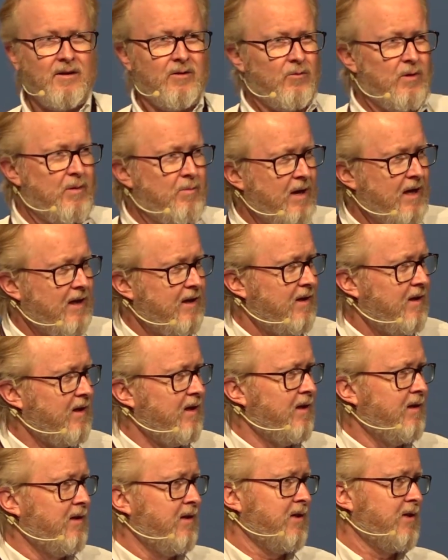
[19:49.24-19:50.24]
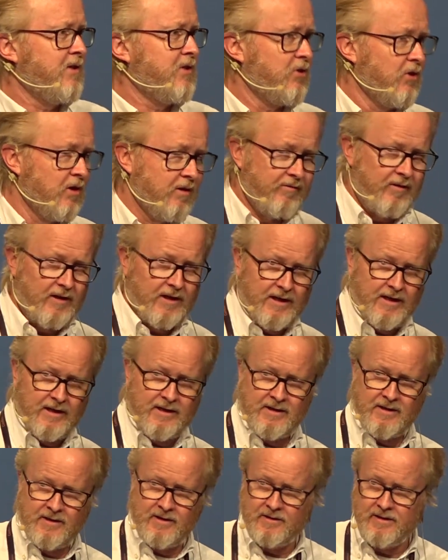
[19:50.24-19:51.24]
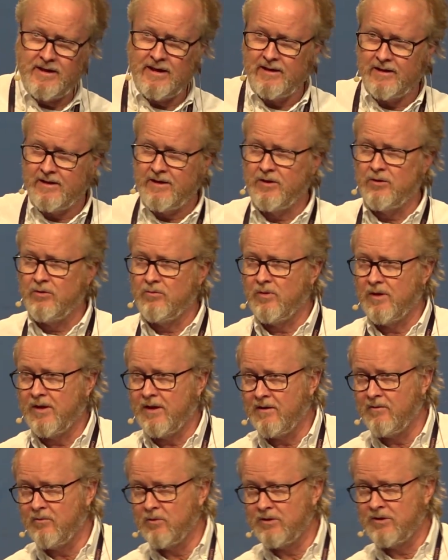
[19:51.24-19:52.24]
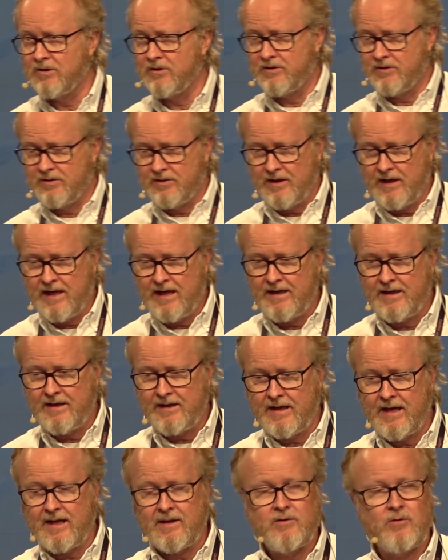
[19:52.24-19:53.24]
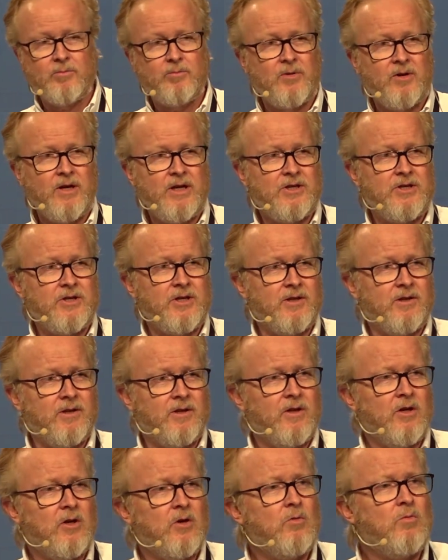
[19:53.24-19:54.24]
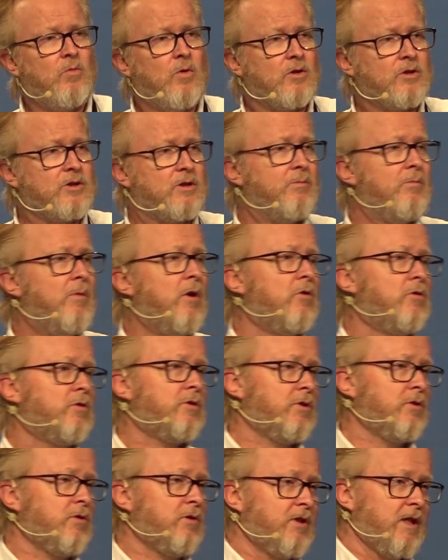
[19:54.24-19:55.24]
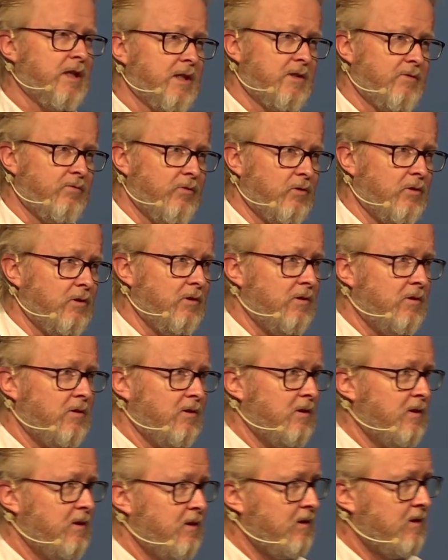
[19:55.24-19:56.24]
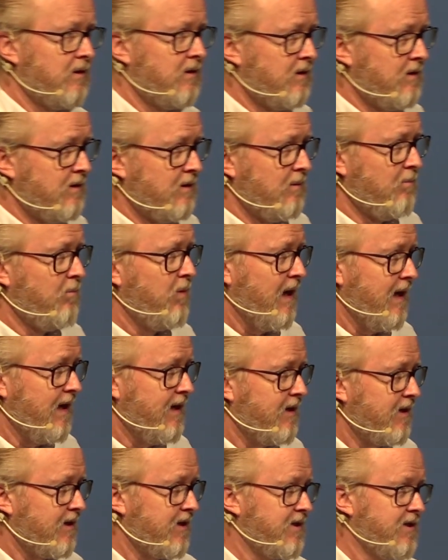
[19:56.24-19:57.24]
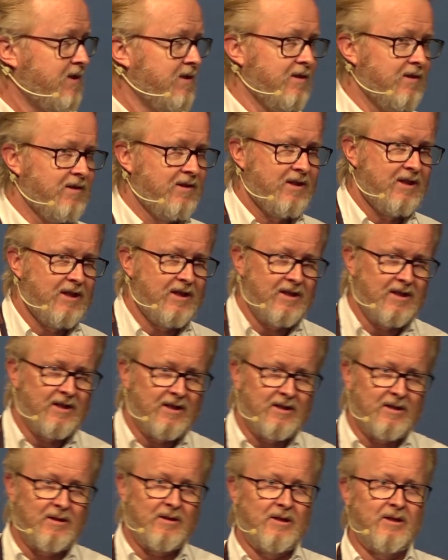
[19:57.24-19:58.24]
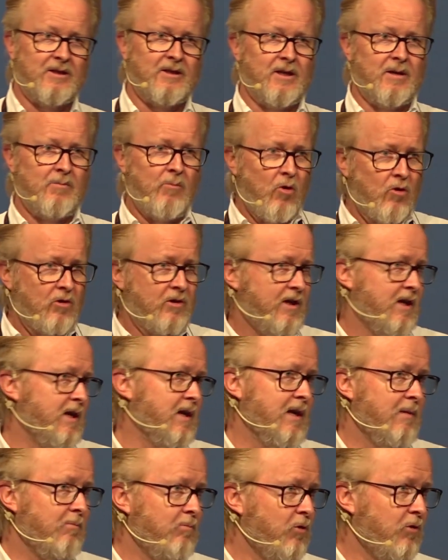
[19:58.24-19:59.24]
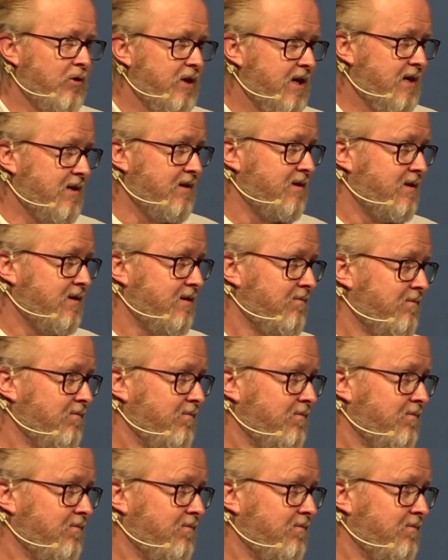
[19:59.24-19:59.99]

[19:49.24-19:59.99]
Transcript: We made a survey in Tele2 when I was heading that operation, who was the most successful players among the employees.